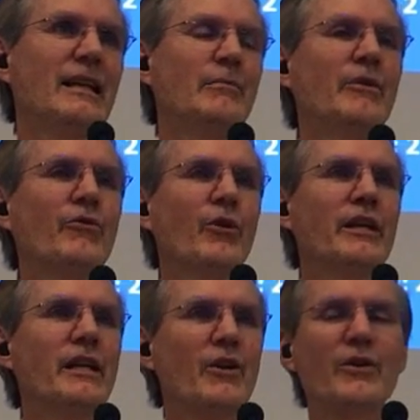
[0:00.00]
Before
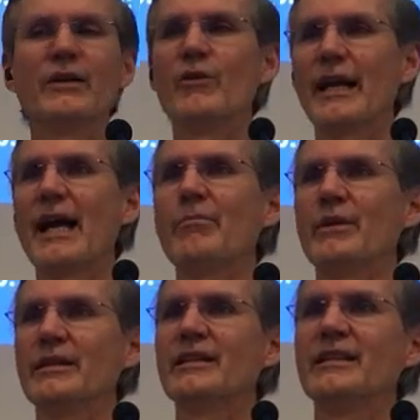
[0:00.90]
you know it, what happened?
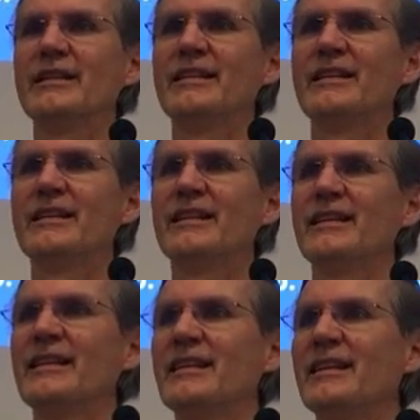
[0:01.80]

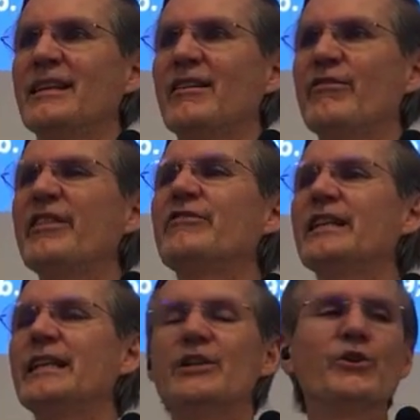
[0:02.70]

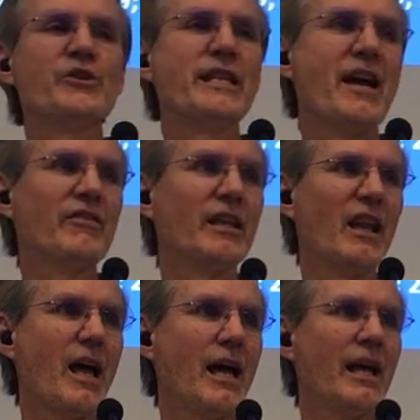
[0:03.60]
50 years down the
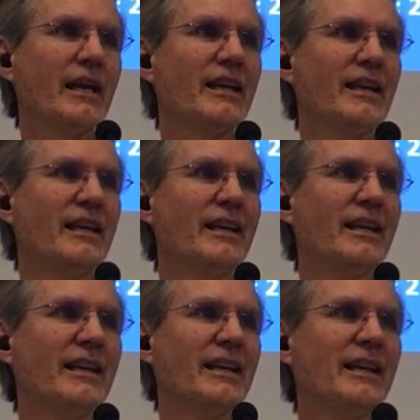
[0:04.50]
line,
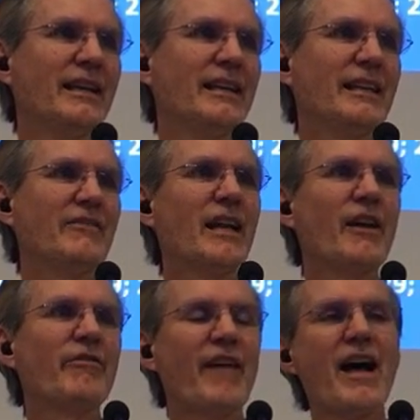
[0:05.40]
they've got
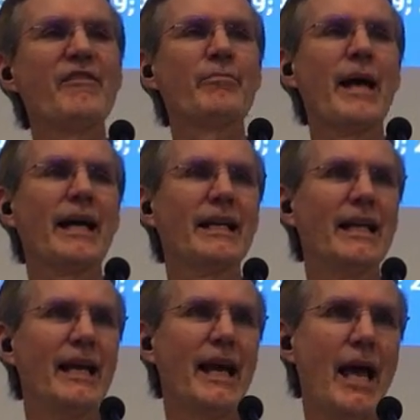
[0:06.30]
a five pack a
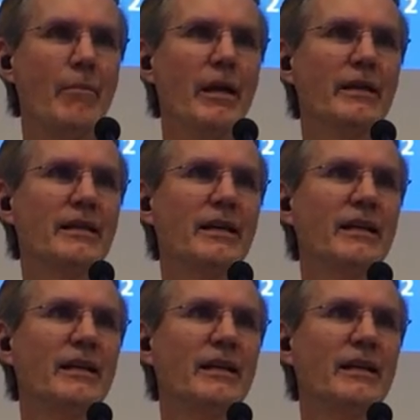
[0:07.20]
day habit.